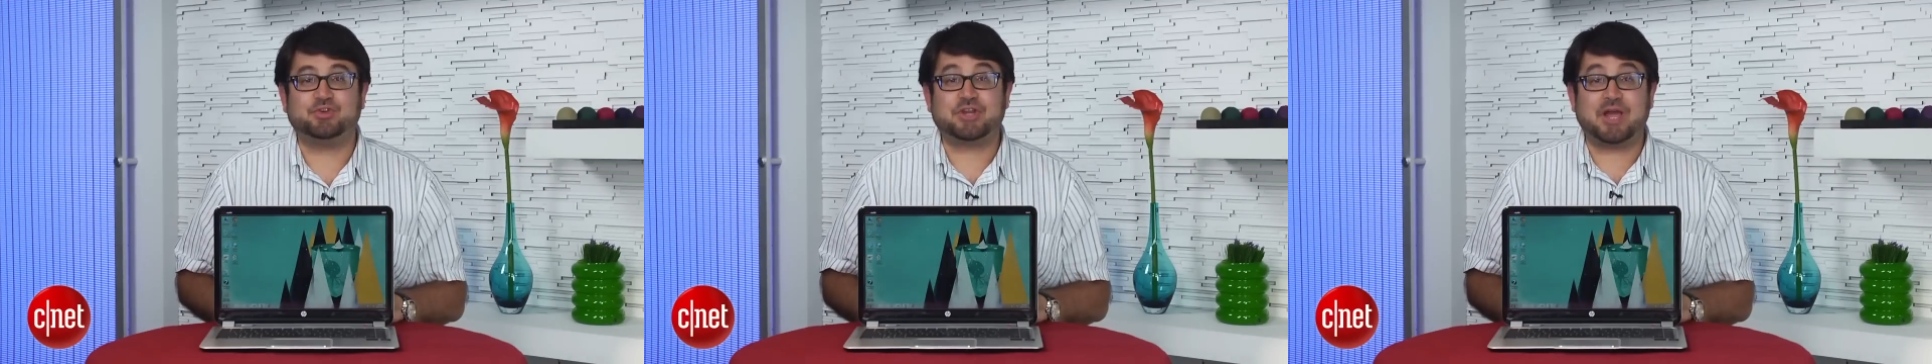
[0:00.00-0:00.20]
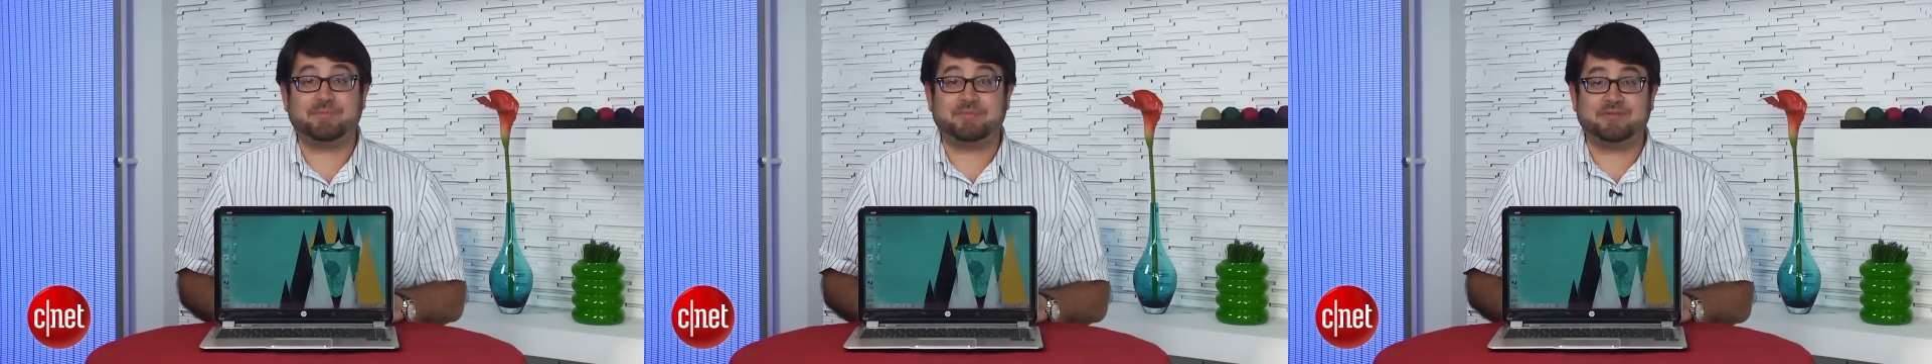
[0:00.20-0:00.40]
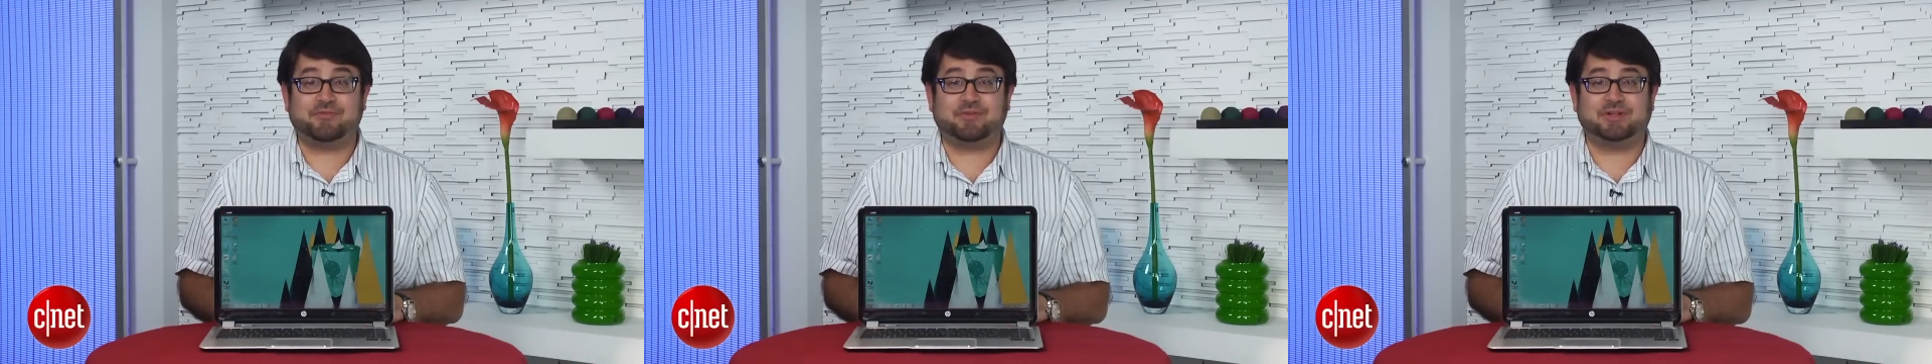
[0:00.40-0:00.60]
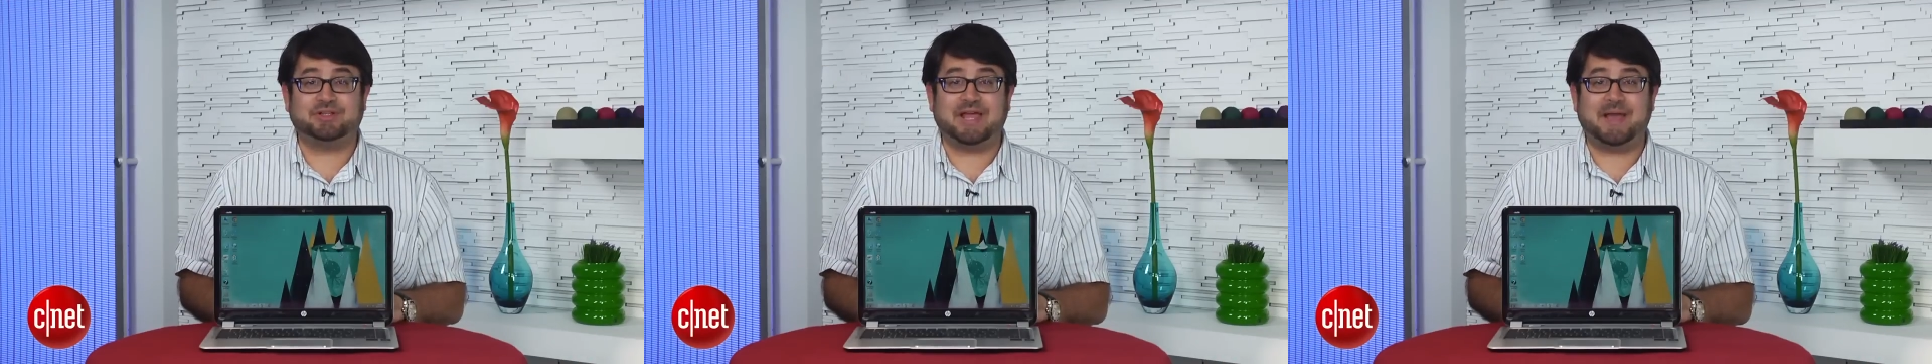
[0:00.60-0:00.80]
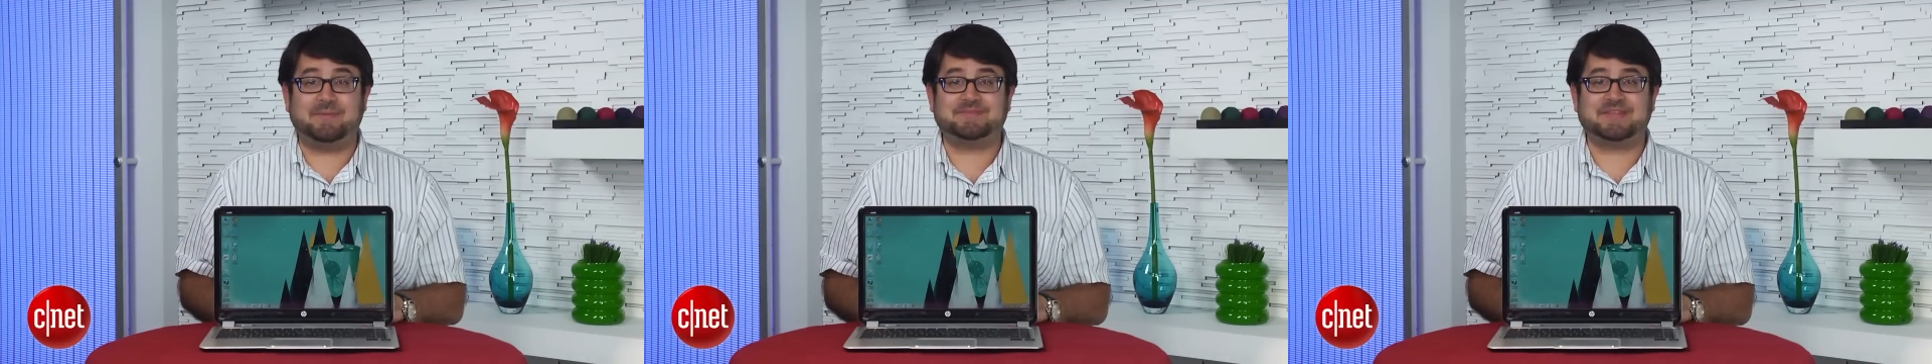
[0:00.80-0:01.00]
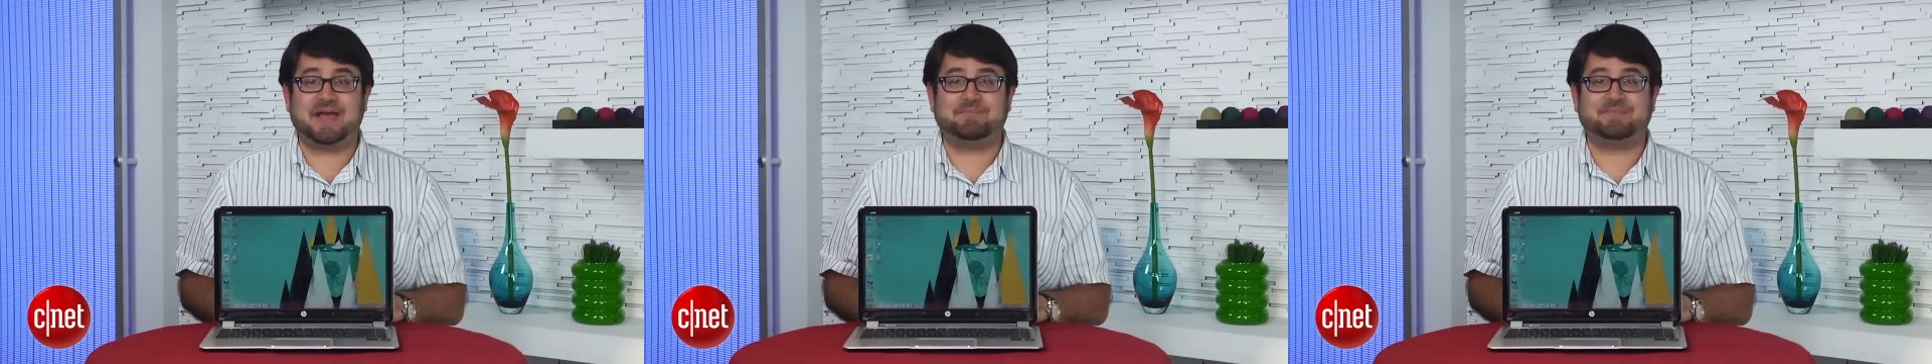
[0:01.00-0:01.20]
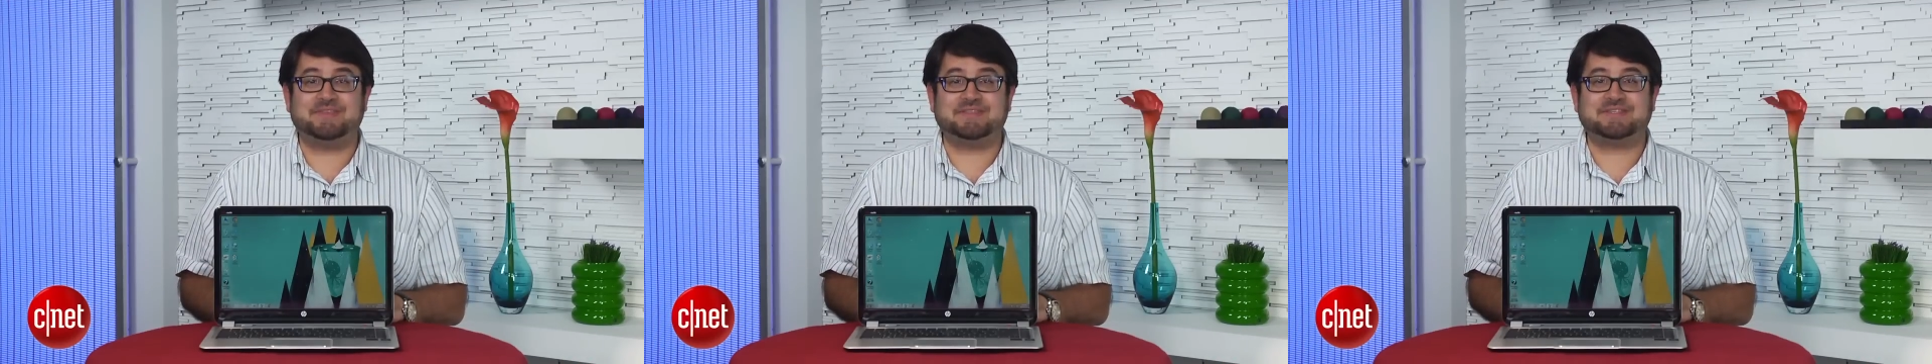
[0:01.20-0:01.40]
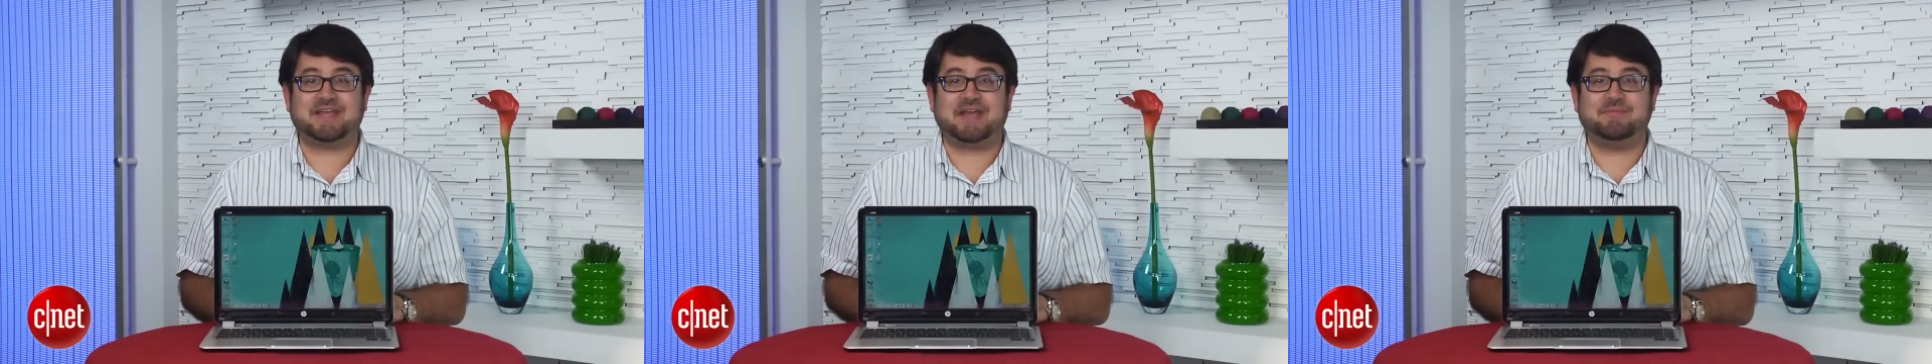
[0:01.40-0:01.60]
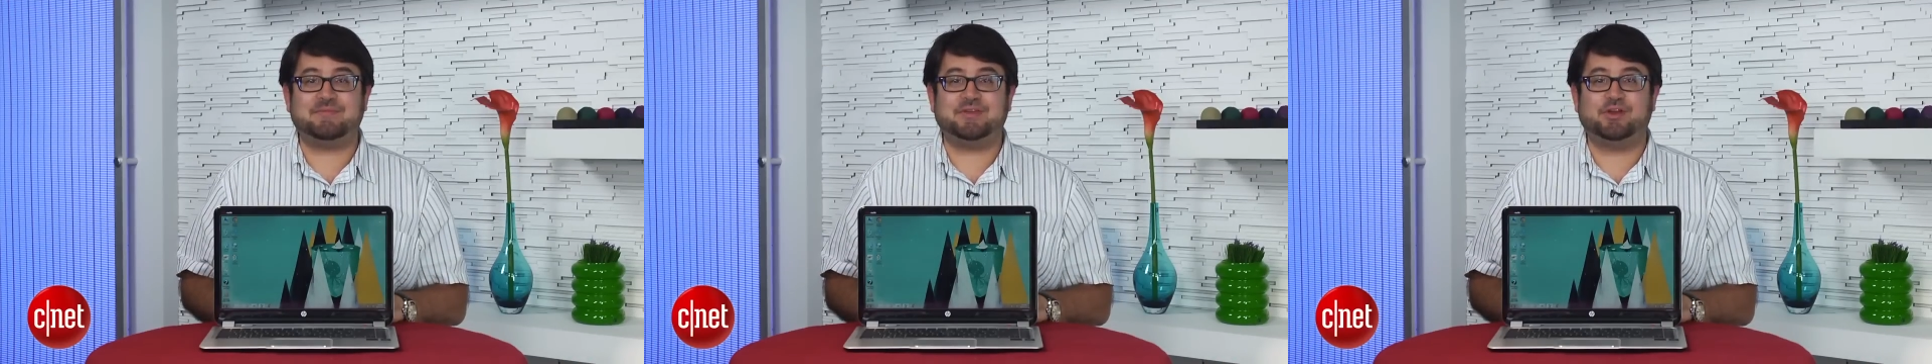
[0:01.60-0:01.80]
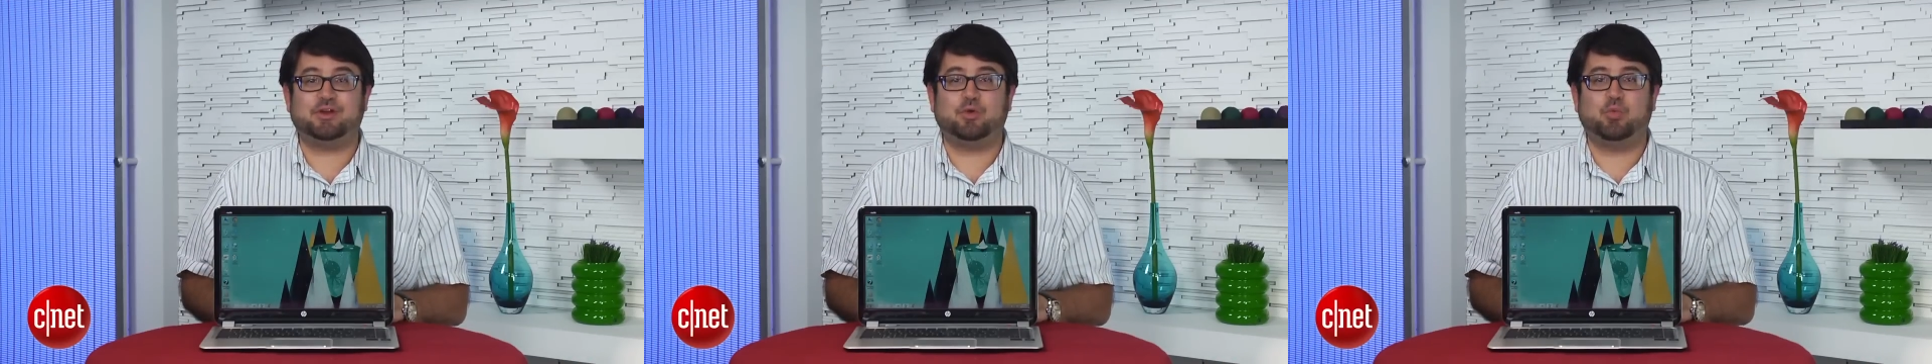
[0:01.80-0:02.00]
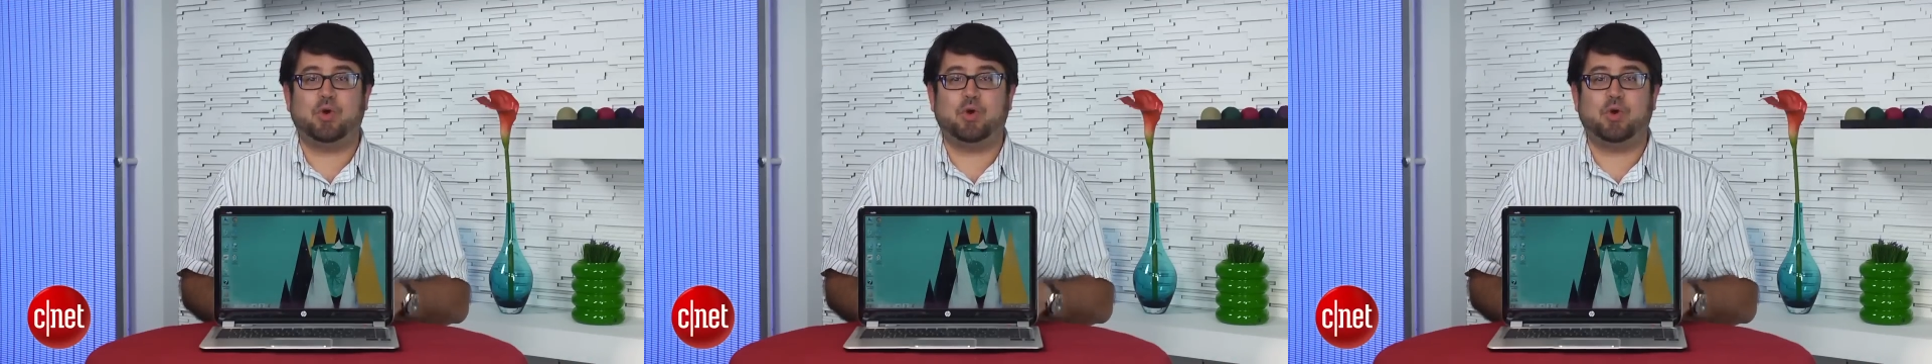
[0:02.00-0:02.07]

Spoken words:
shopping for a laptop this time of year,